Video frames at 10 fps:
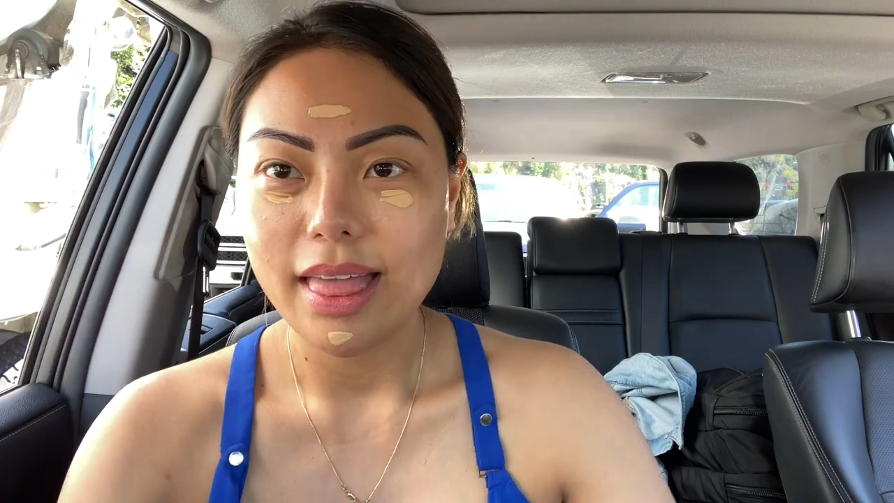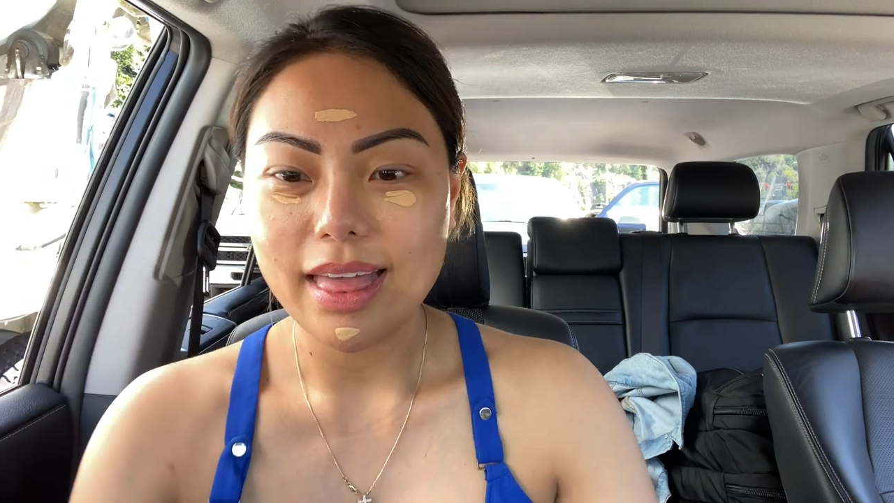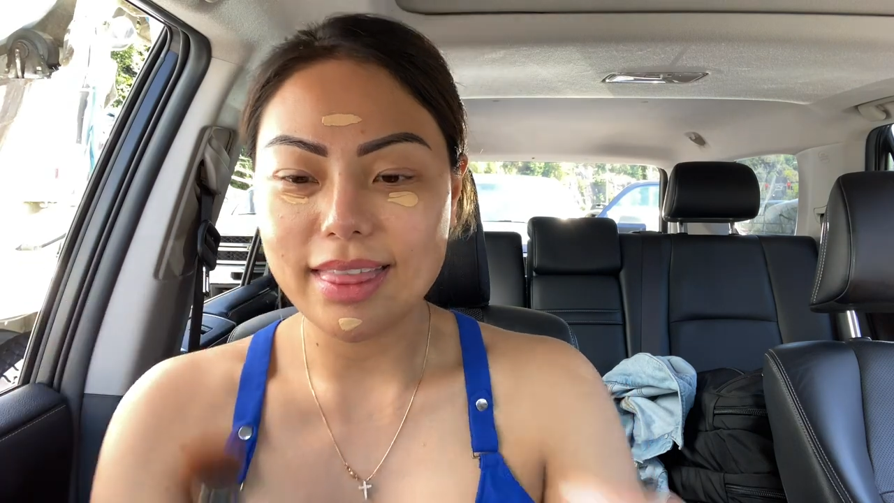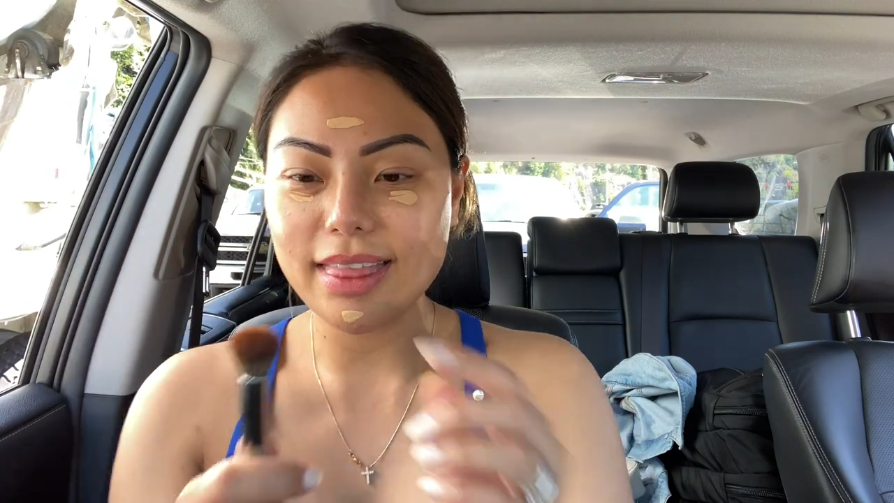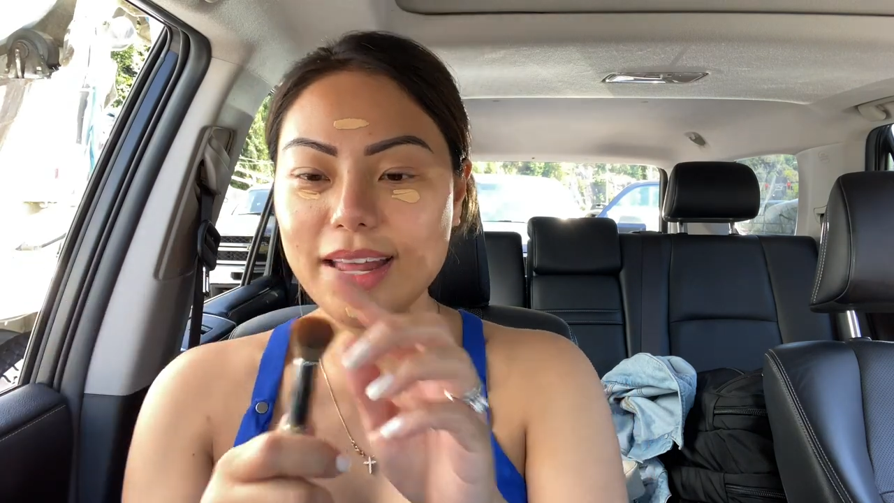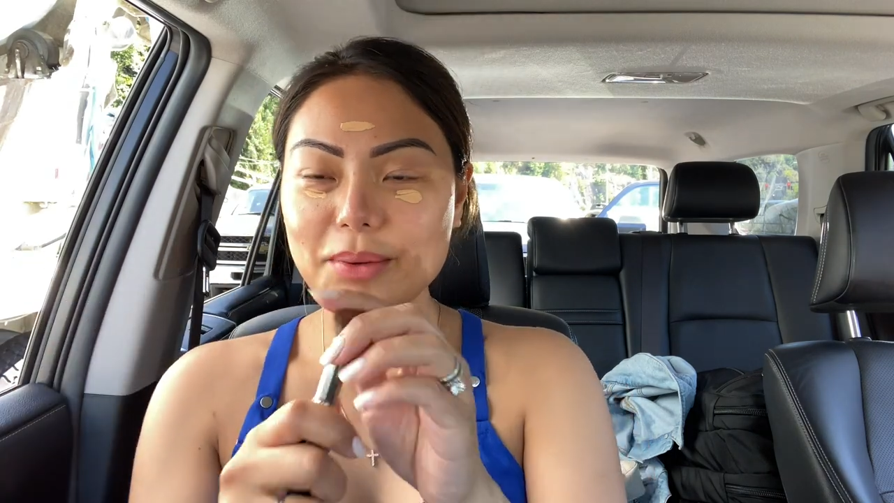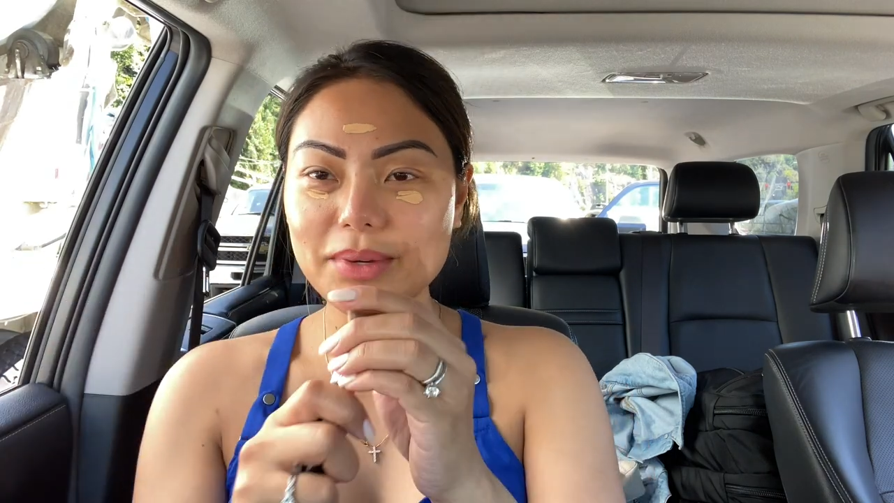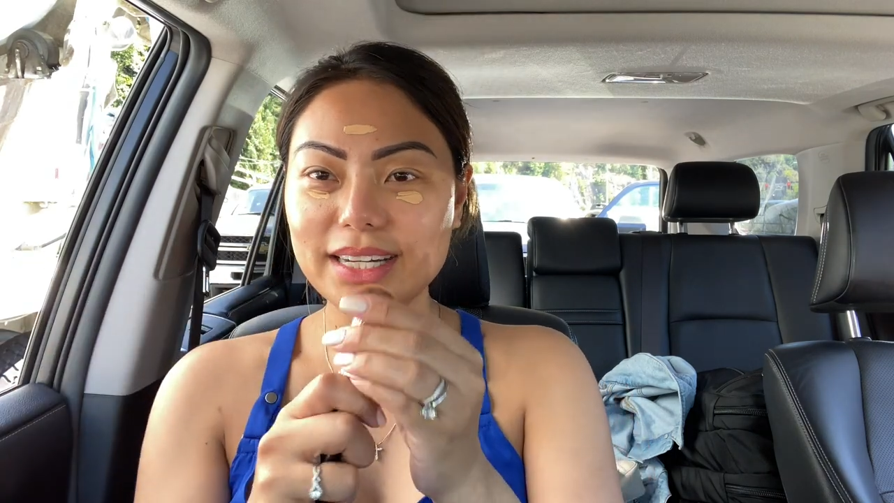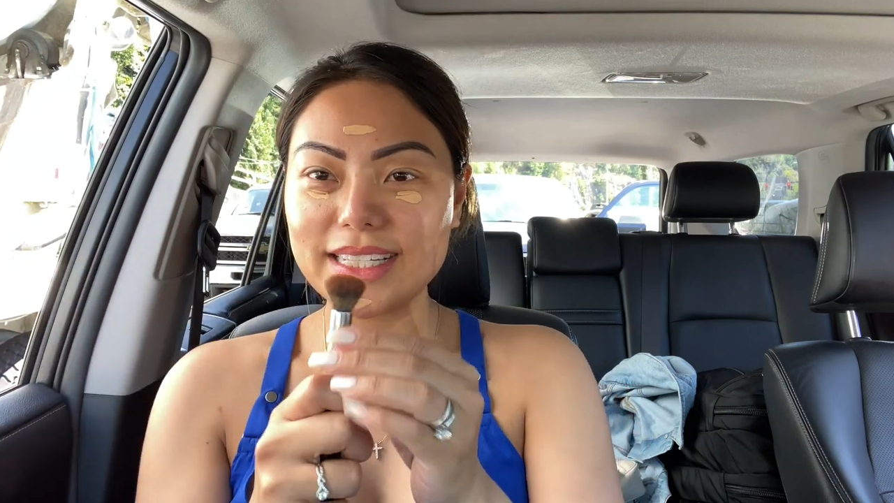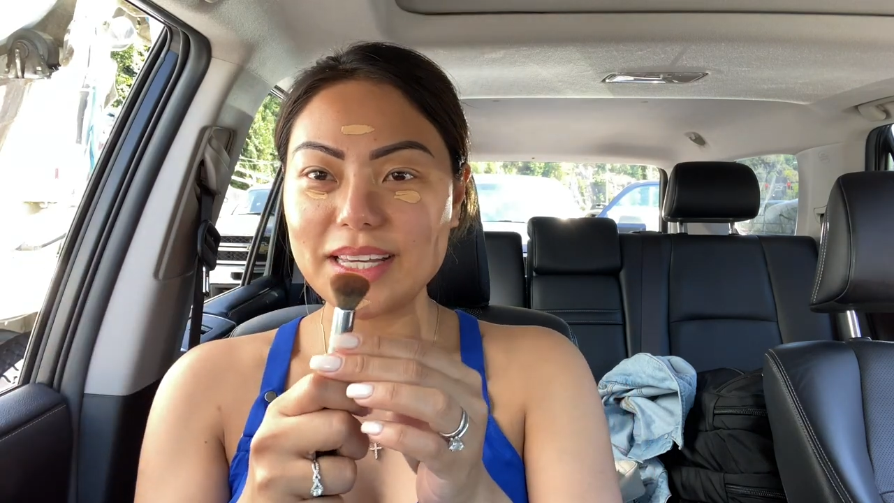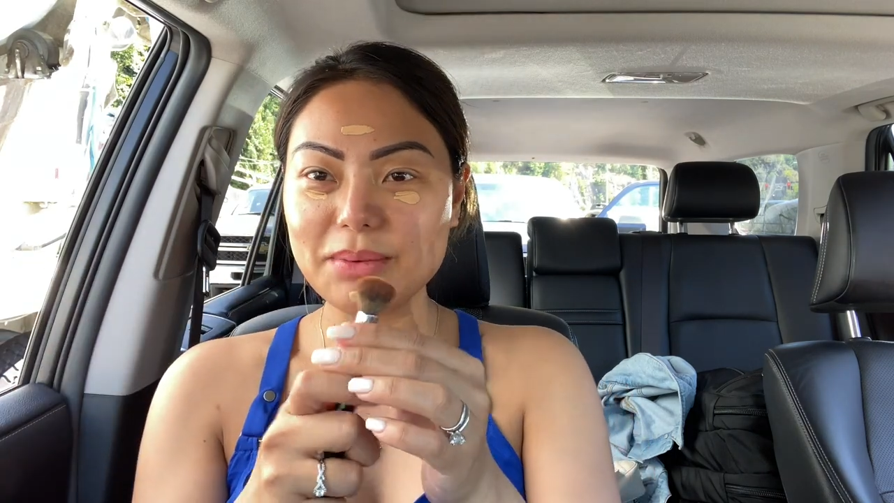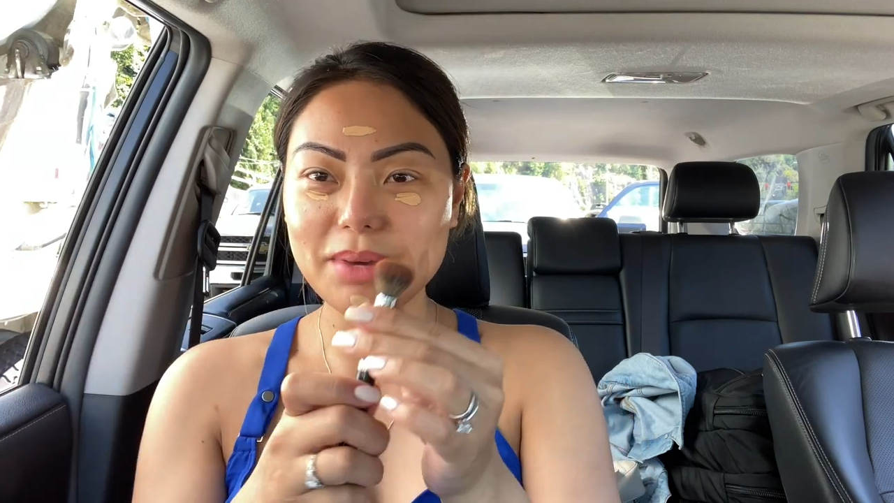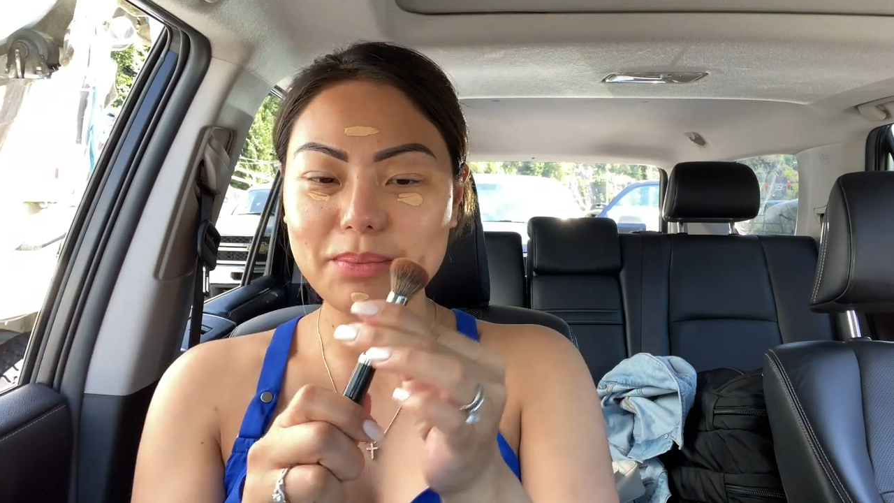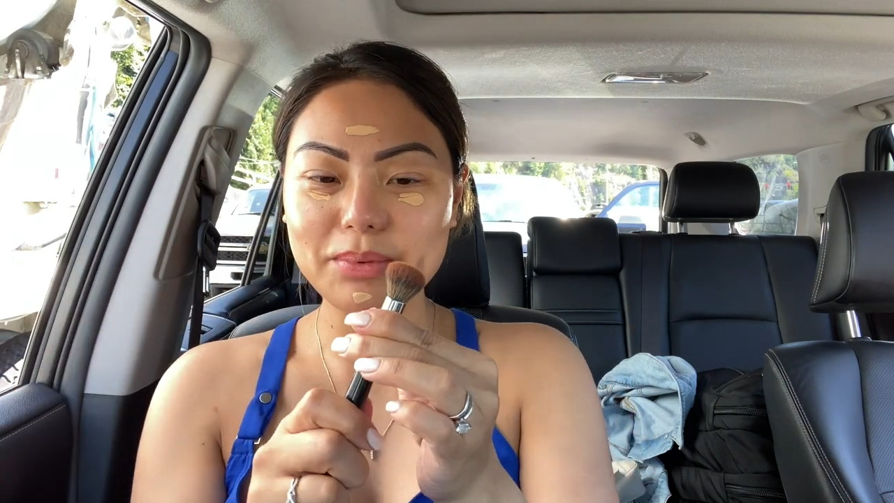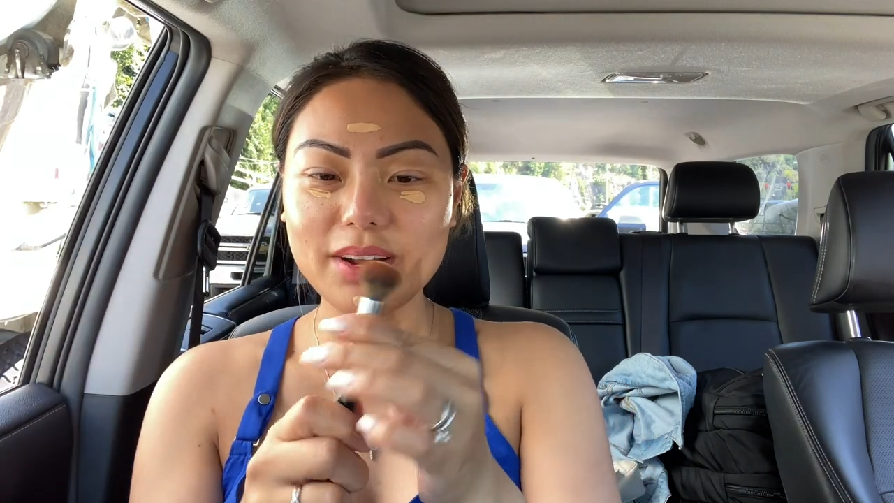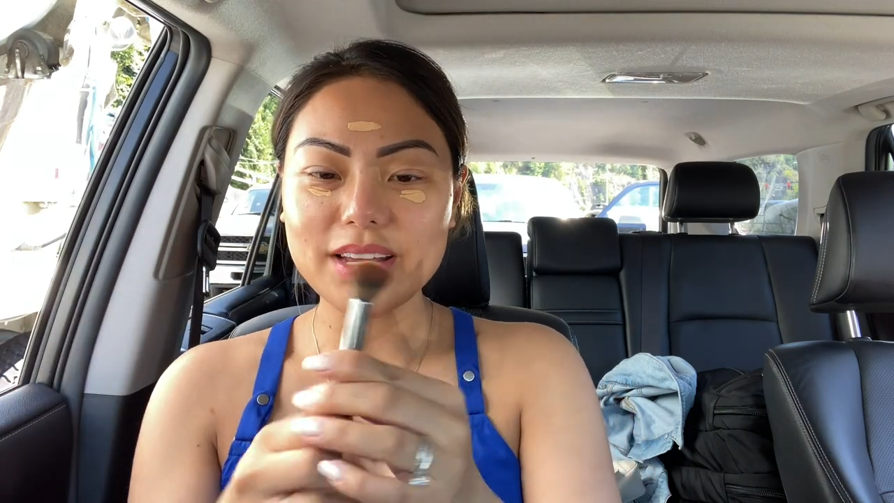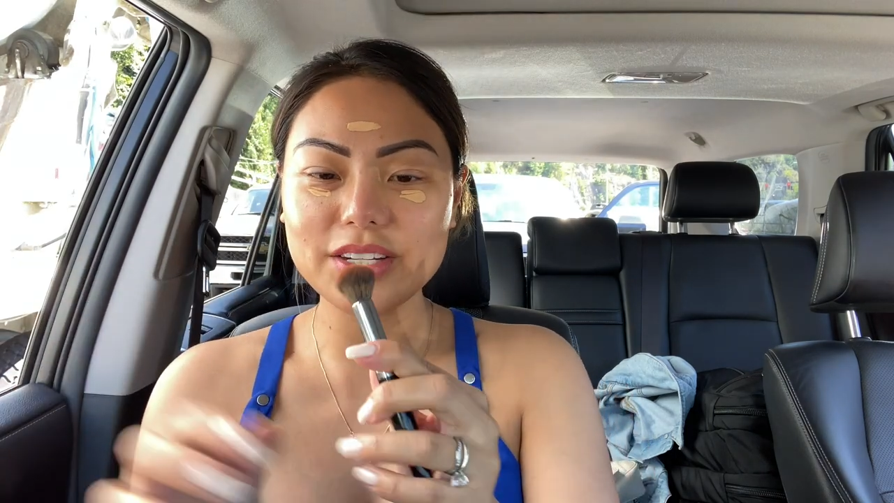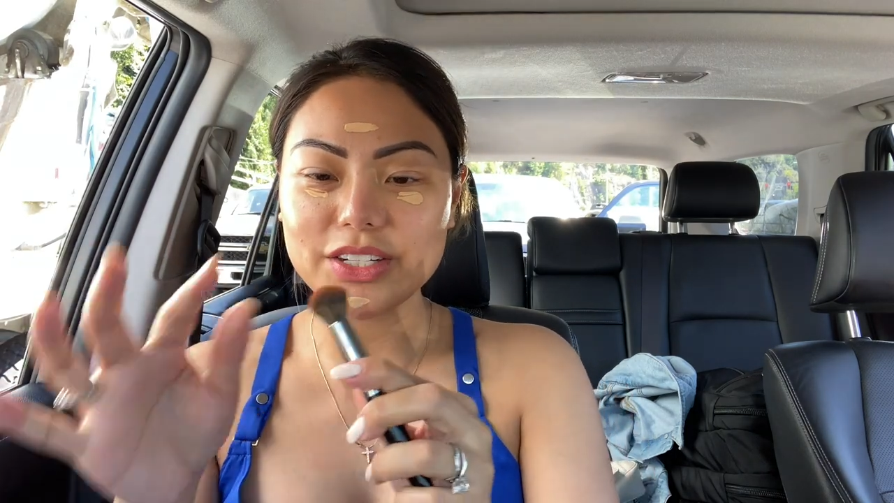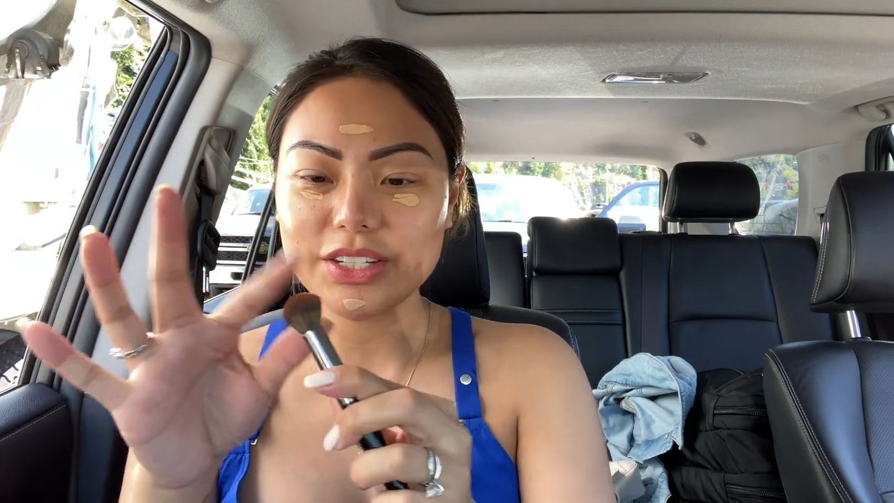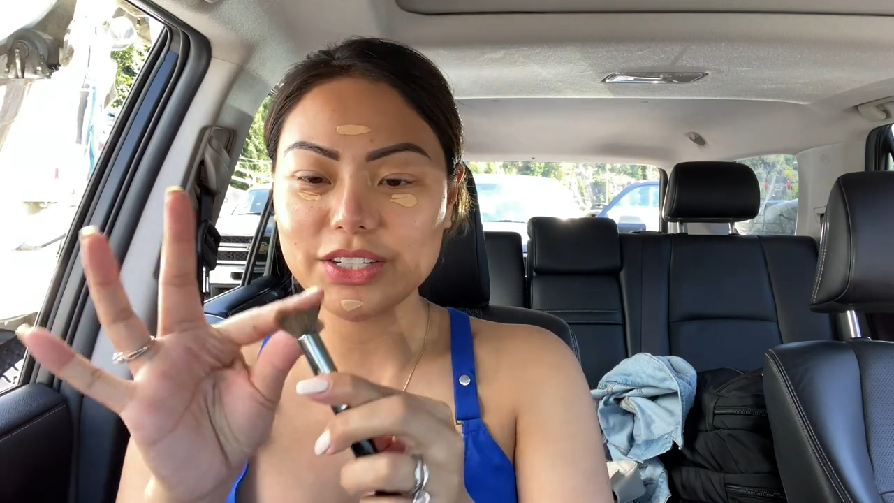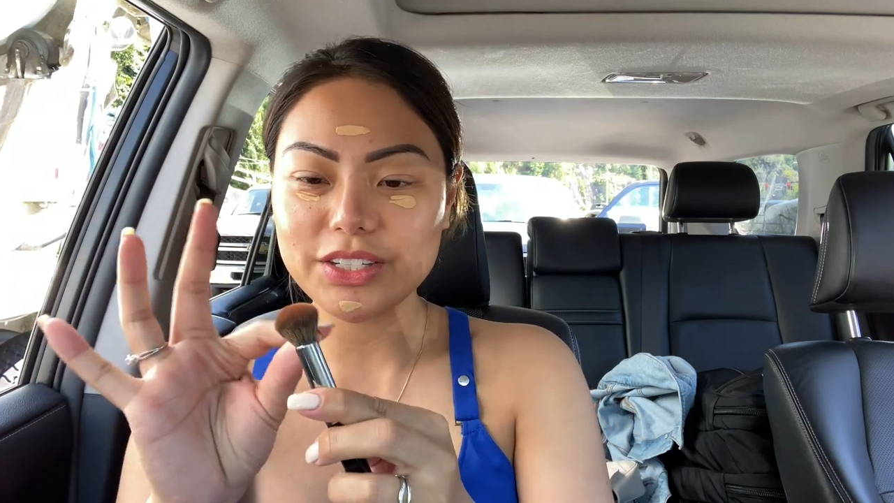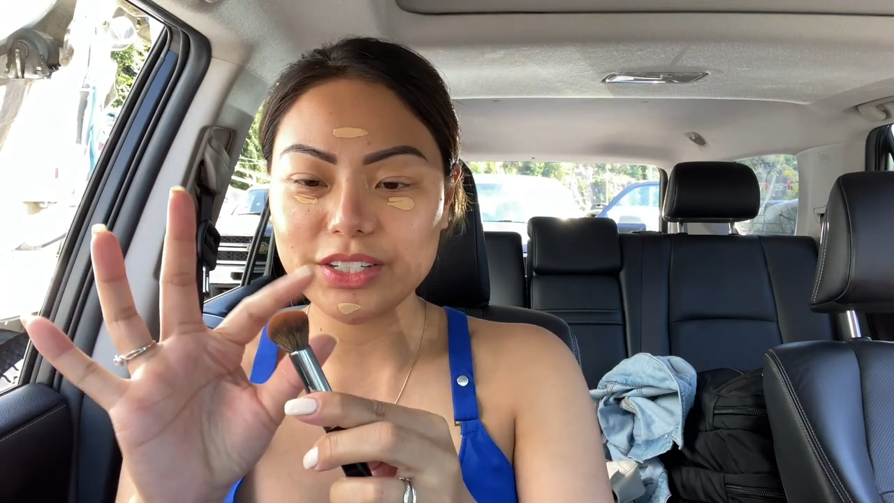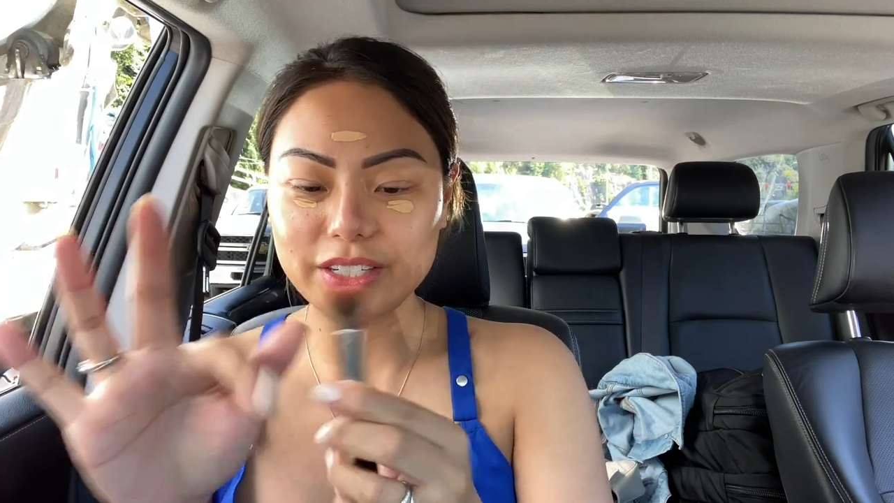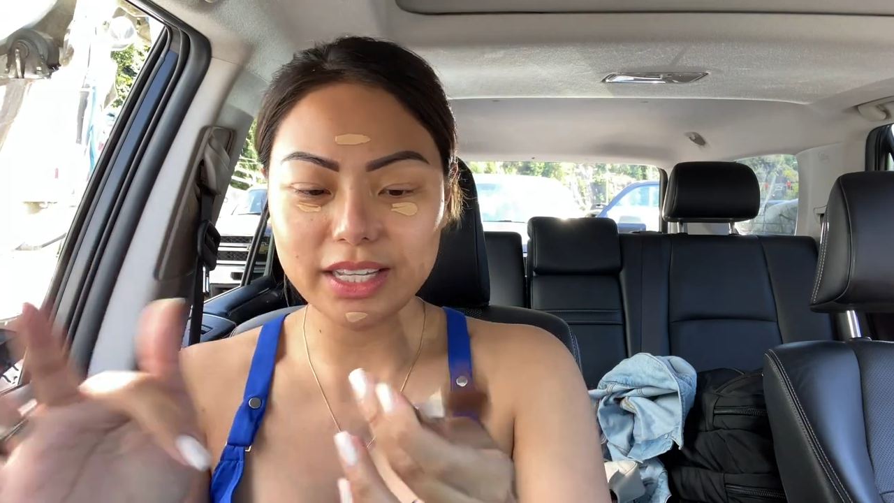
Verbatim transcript: And then I'm gonna take my brush.